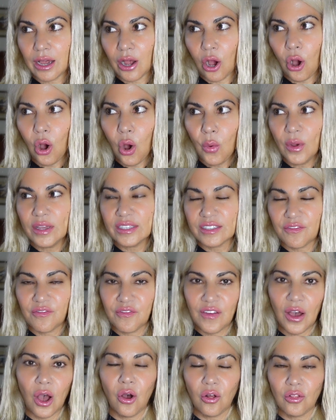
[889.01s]
always
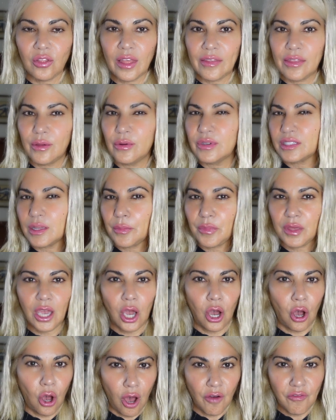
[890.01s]
felt like there was something
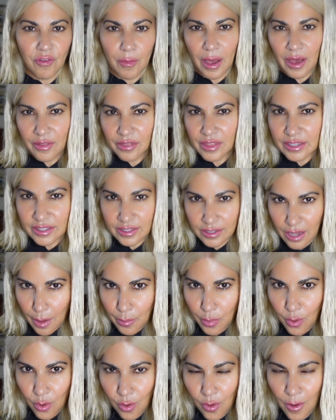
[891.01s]
off about this
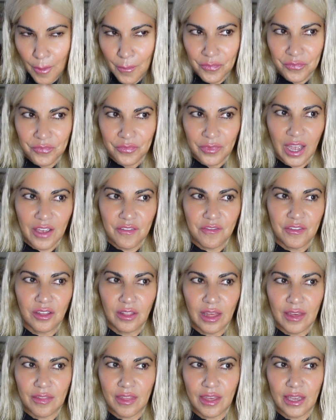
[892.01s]
couple. I feel
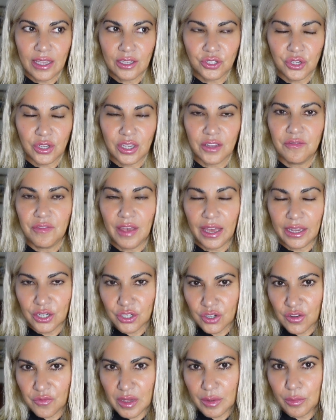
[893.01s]
like they took advantage
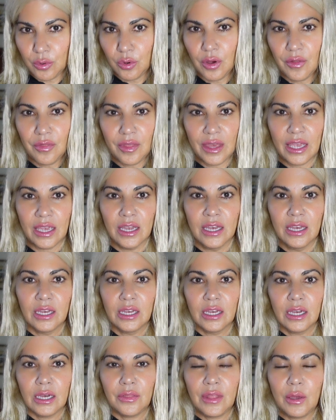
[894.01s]
of people and they,
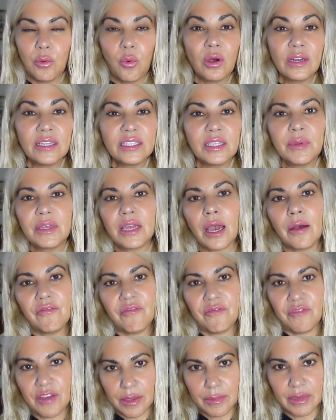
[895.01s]
they wanted to become
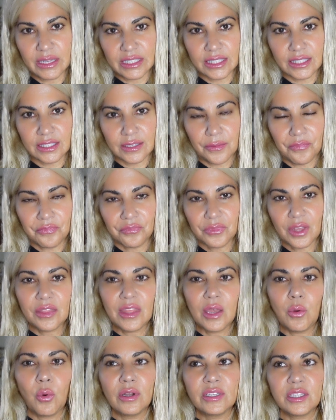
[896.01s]
famous.
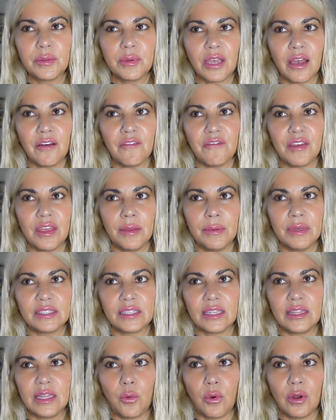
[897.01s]
They wanted to become famous
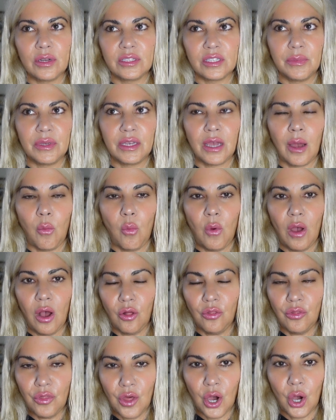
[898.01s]
and they wanted to become well
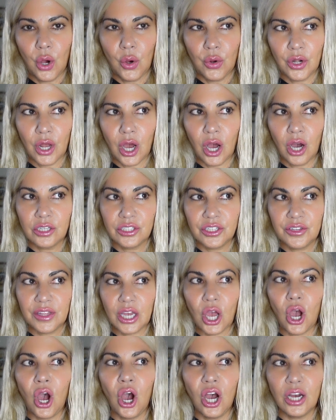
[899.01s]
known under the
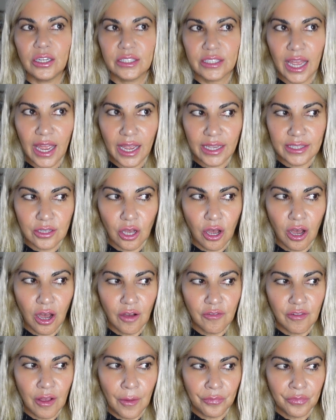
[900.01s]
context
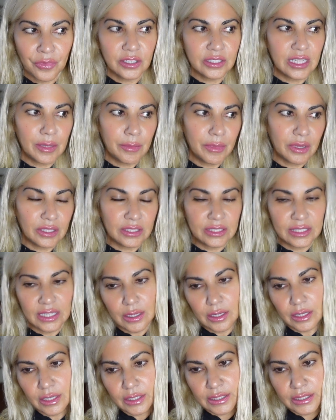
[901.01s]
of de de